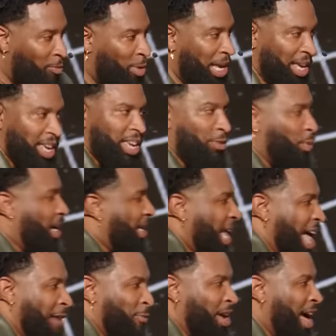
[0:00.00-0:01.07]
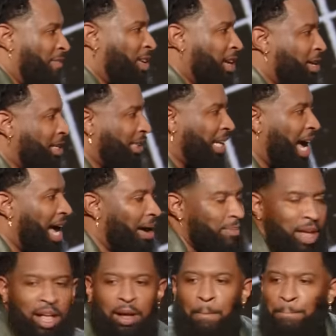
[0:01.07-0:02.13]
we eat, we laugh, we having a good time.
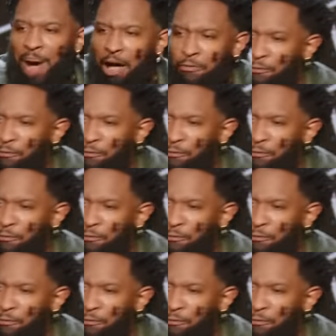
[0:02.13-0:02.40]
My